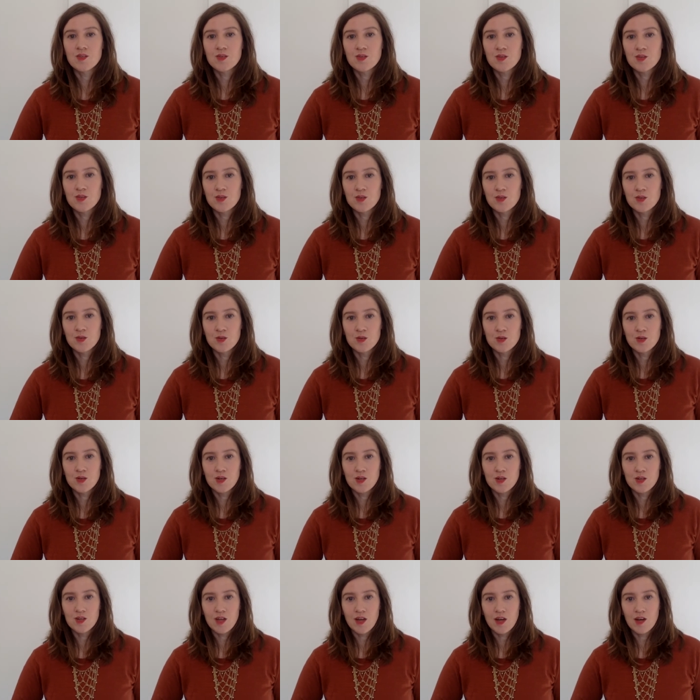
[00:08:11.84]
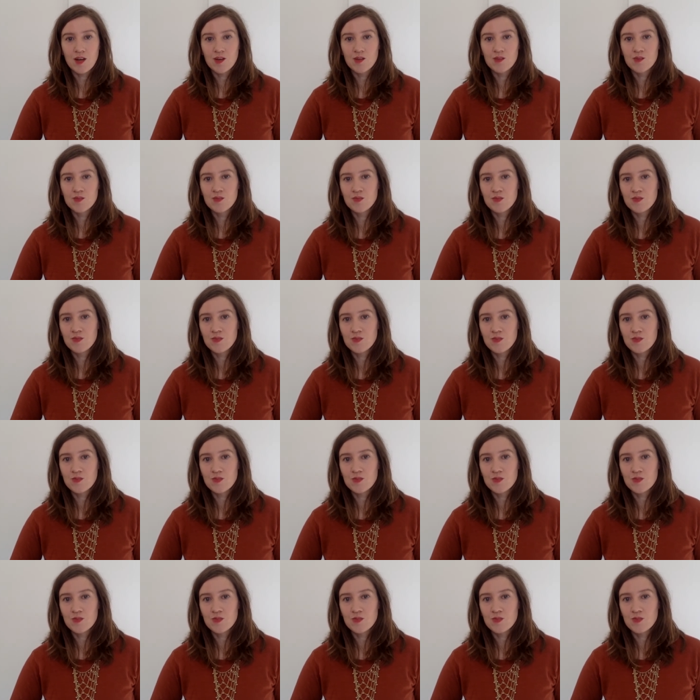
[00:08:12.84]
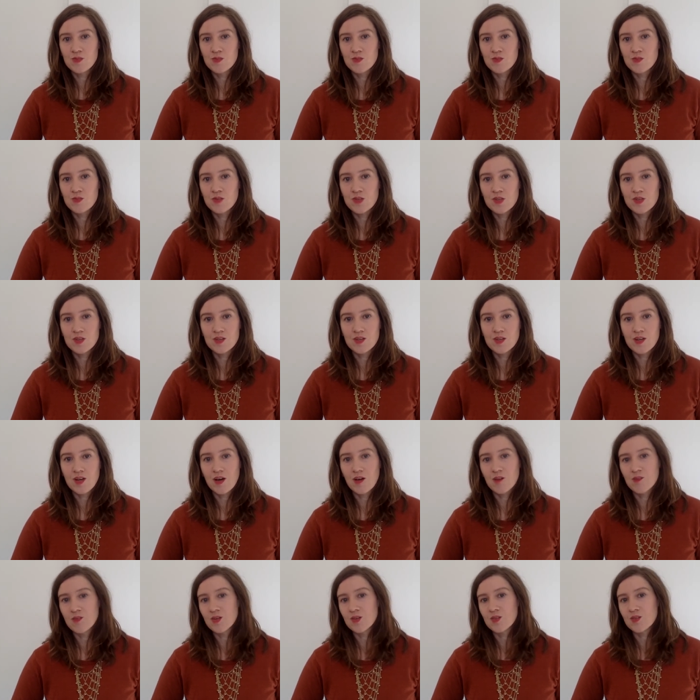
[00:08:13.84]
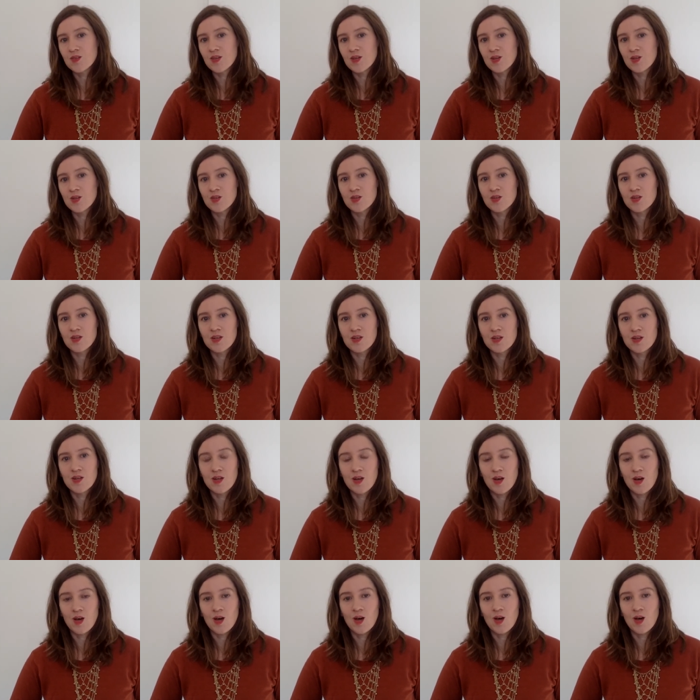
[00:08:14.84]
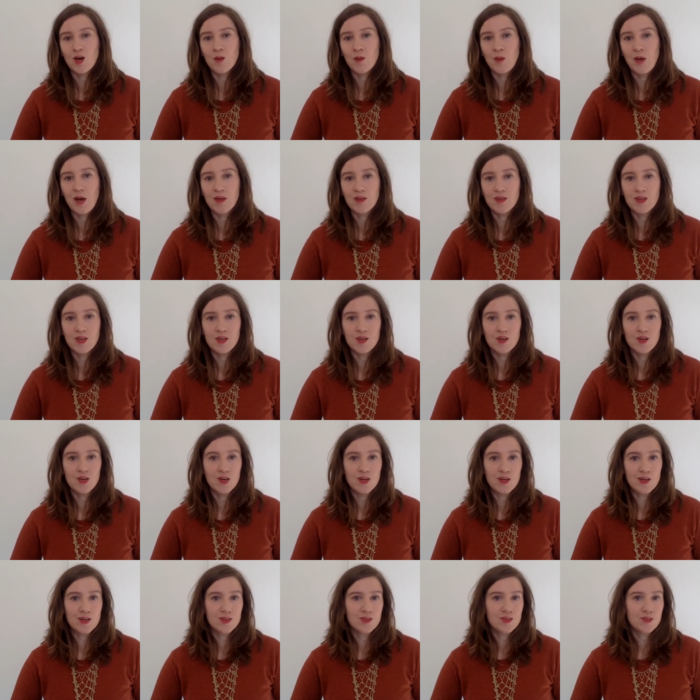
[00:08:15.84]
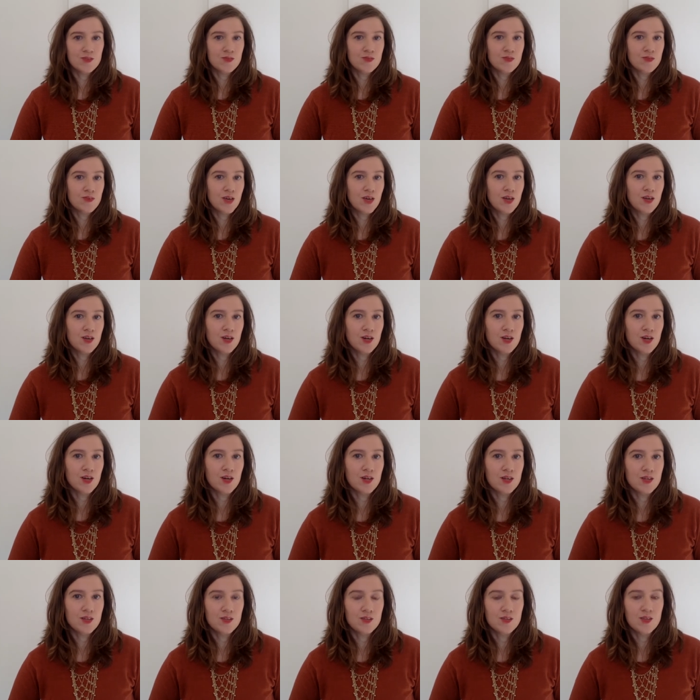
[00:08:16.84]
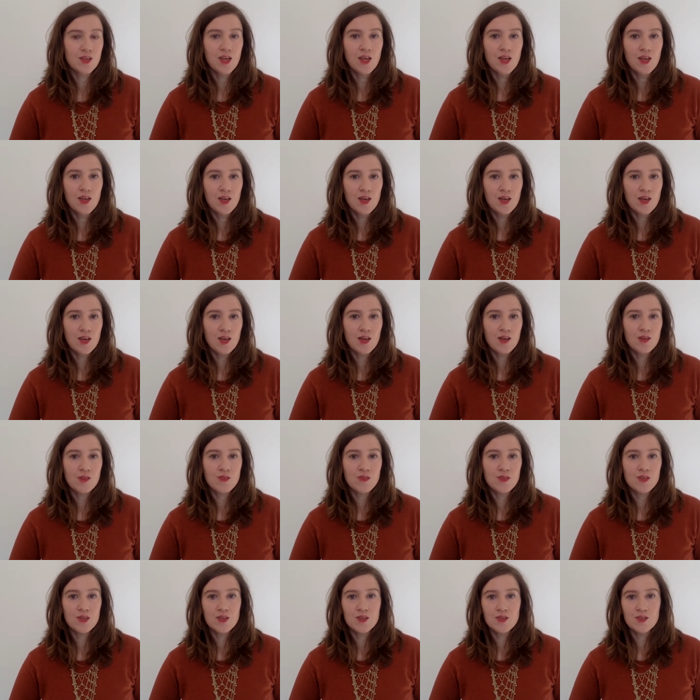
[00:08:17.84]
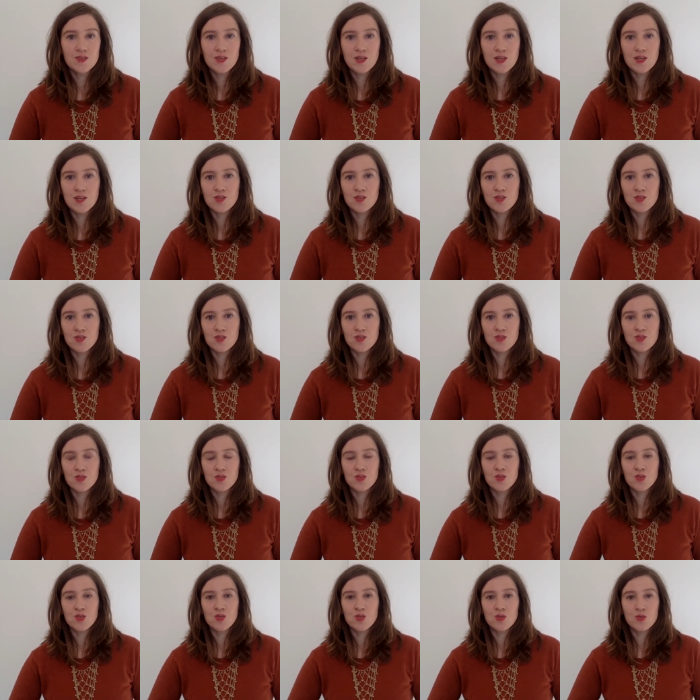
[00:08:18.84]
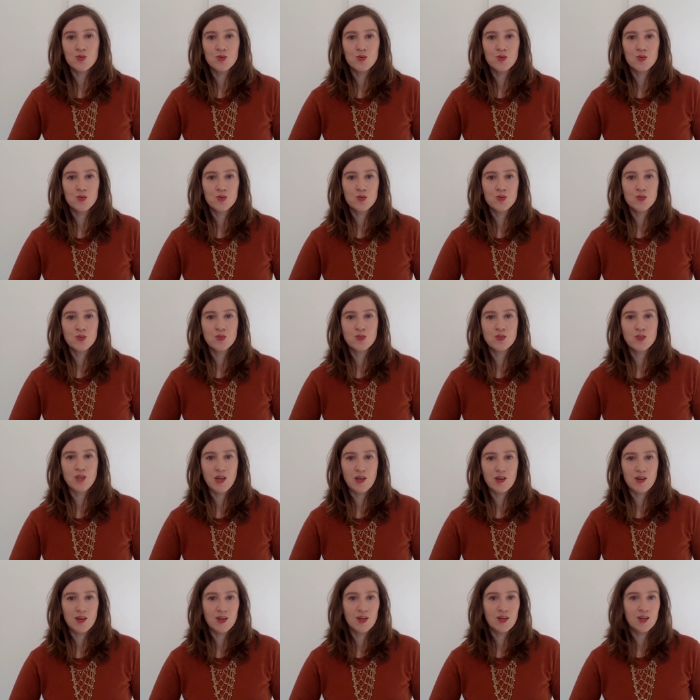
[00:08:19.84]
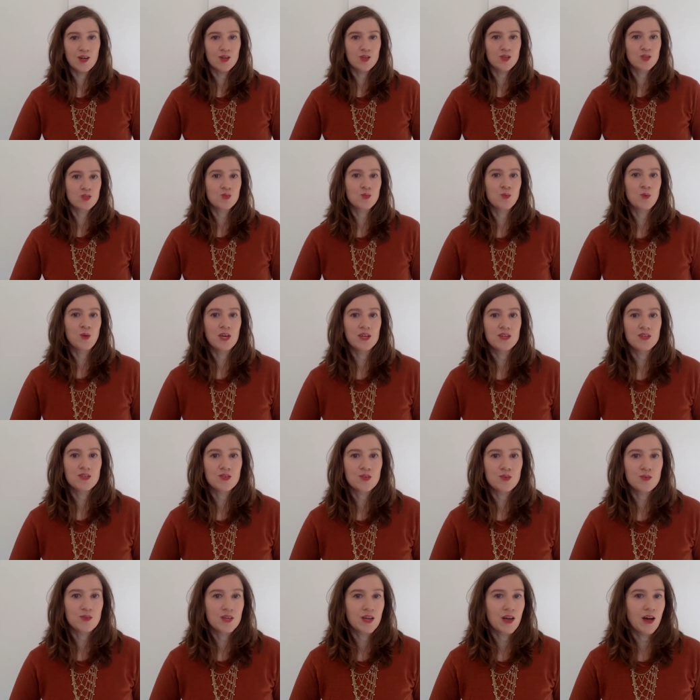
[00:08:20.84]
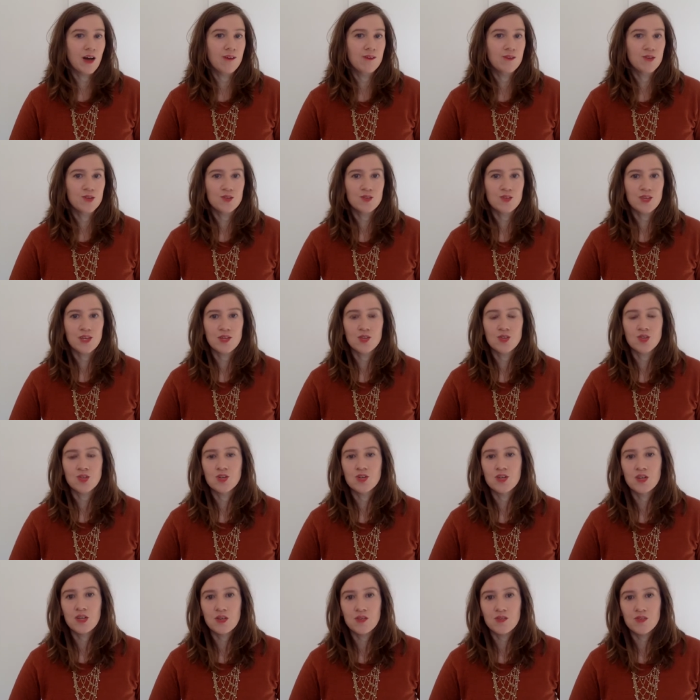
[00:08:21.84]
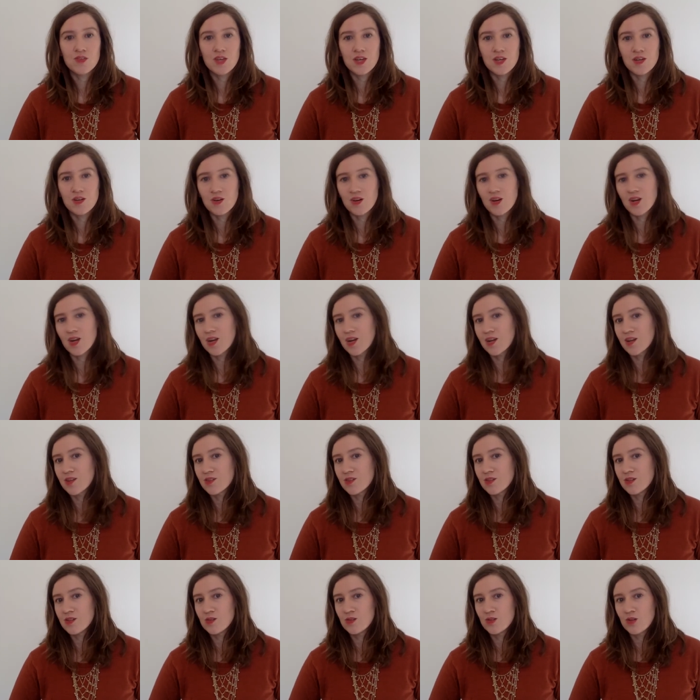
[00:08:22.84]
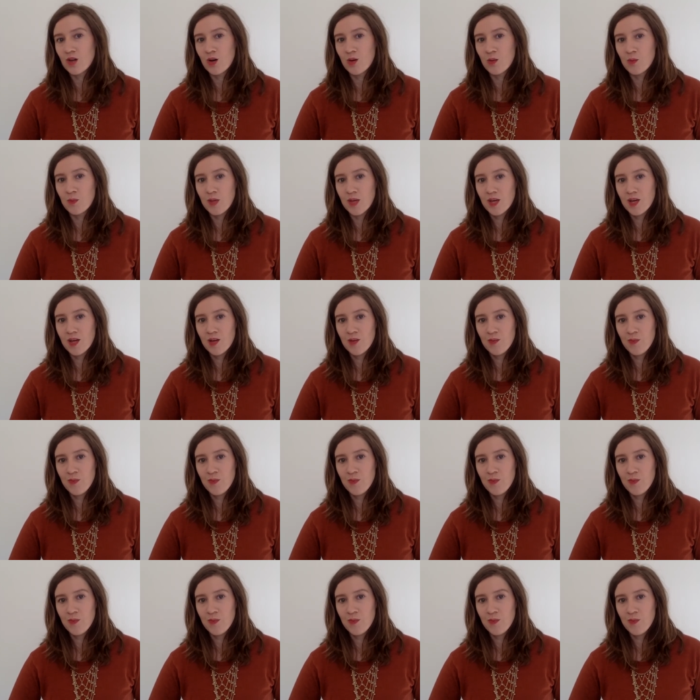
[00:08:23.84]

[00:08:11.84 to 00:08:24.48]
to a lot of recent conversation about the internet as a failure is it feels like too sudden a switch from the conversation of the internet as a utopia.